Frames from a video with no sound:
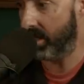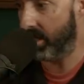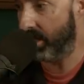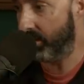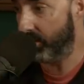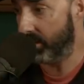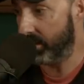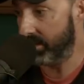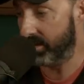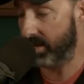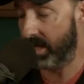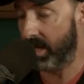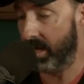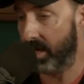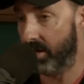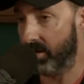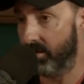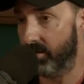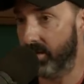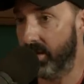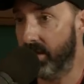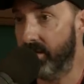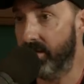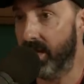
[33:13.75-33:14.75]
I went
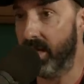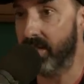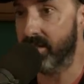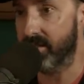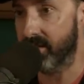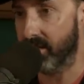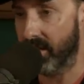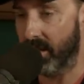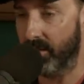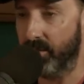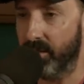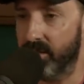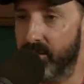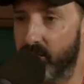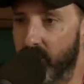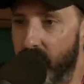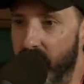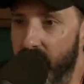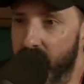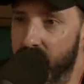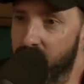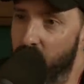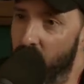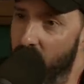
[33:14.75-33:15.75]
down and that's uh-huh. I went to
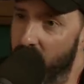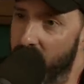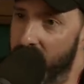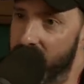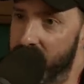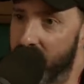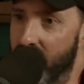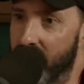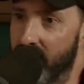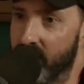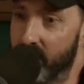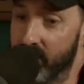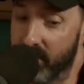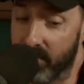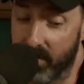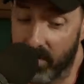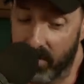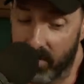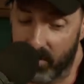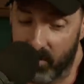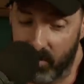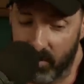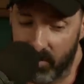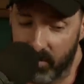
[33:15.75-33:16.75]
one of those parties and I, it was
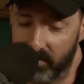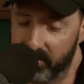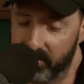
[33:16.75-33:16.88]
very cool.